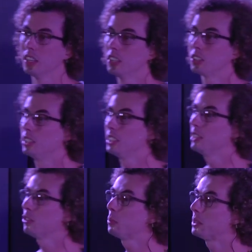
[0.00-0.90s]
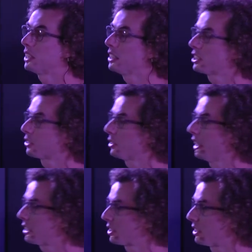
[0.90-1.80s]
So there's even potential for
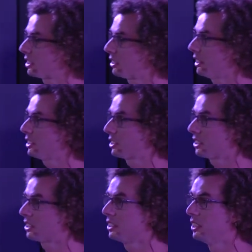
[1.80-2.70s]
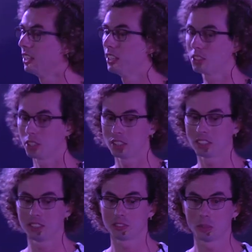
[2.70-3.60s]
extraterrestrial
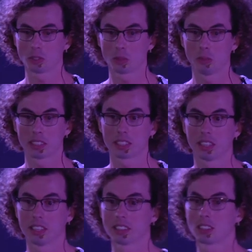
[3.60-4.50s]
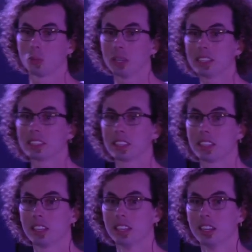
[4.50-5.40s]
searching from stromatolites. So we as
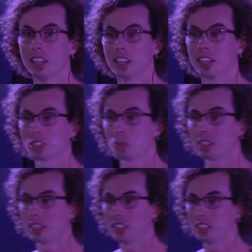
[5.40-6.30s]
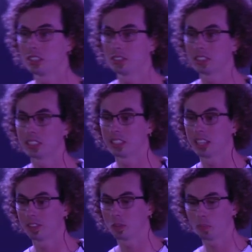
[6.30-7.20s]
the Nelson Mandela University
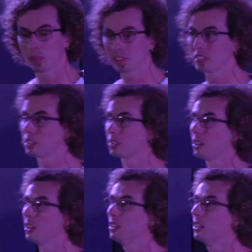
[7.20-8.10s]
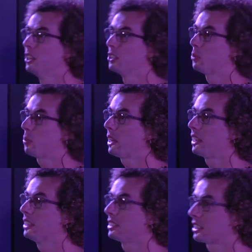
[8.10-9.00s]
have a pivotal role to play
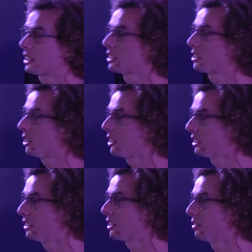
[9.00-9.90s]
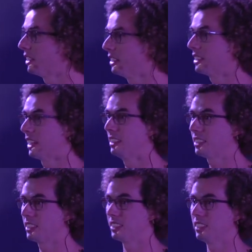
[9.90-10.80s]
as the custodians of these
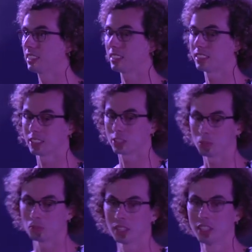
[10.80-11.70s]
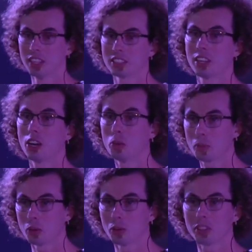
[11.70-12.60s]
ancient ecosystems. So I hope
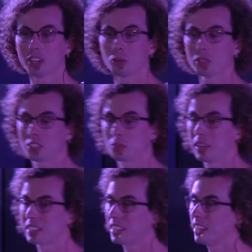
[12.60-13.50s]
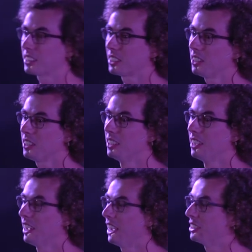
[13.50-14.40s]
you all know what stromatolites are
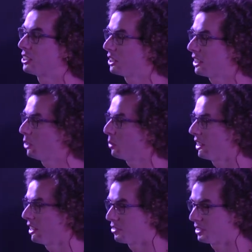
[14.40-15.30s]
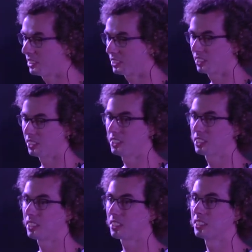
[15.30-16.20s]
and certainly where they fit into the
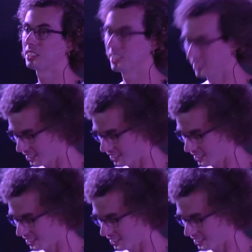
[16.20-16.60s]
ocean context.